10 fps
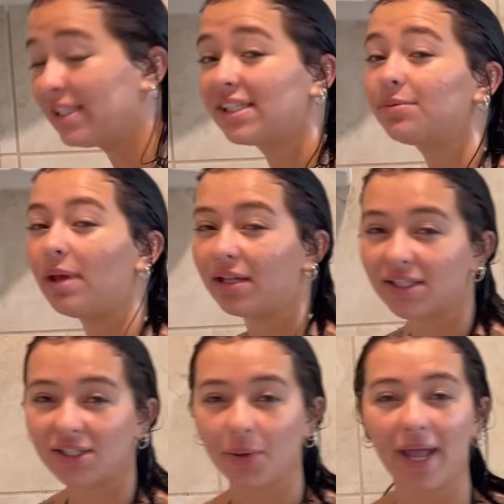smell
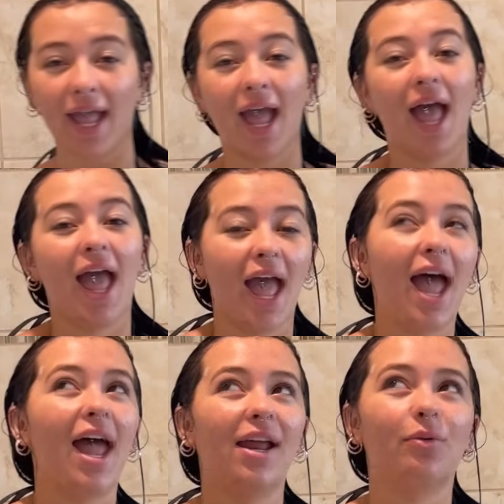to it.
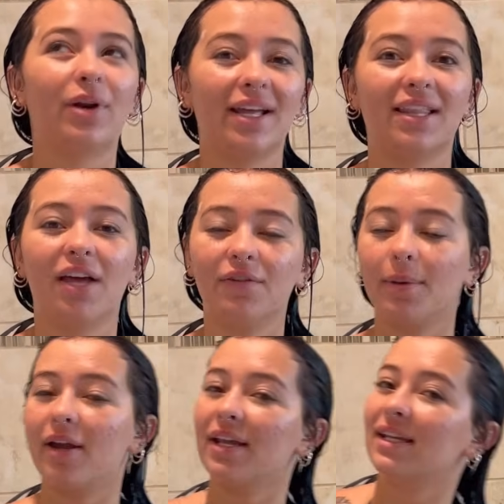And what I love
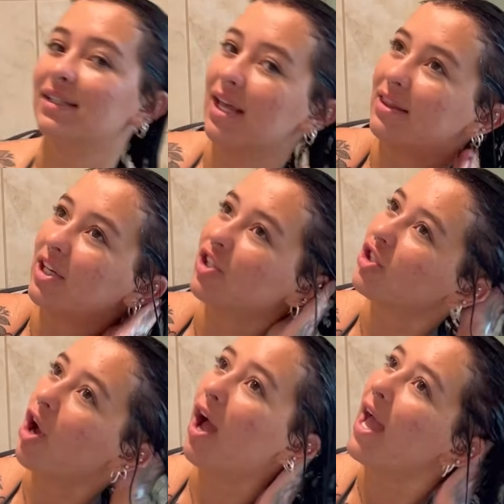about it is that there's
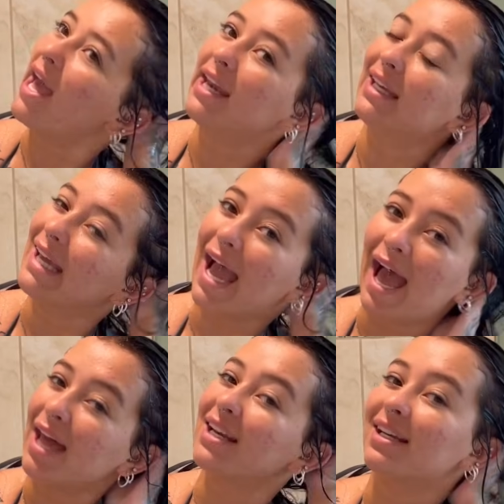not any
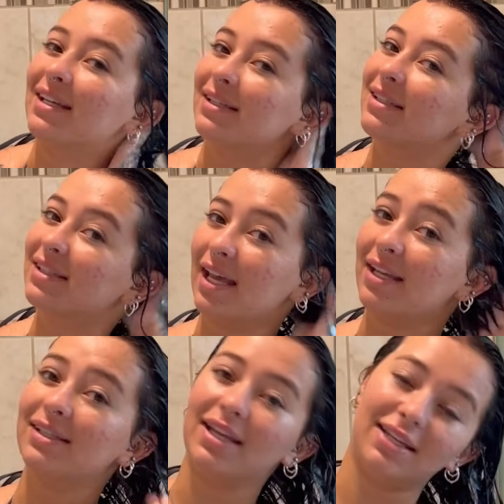added in
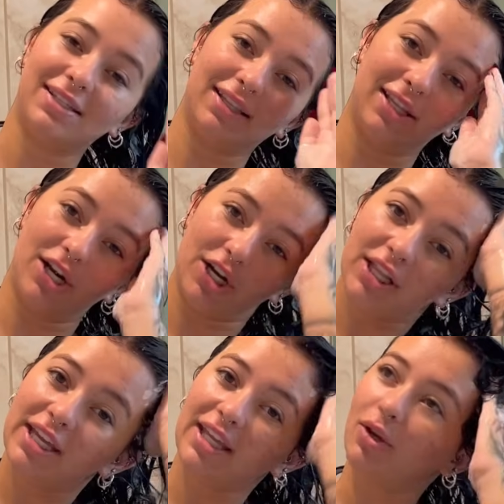scents. It's
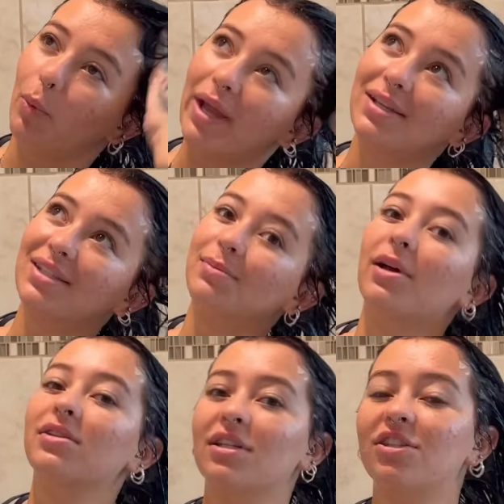literally the way it
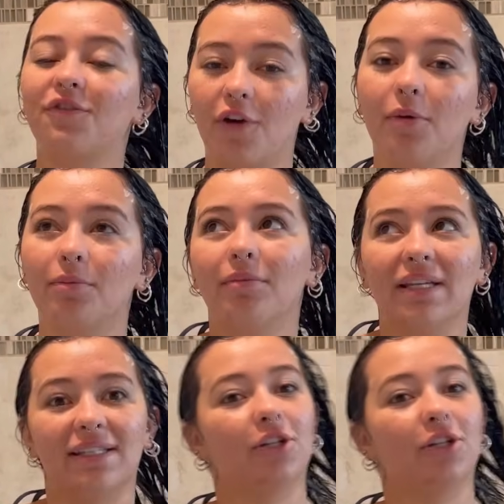smells, it's from its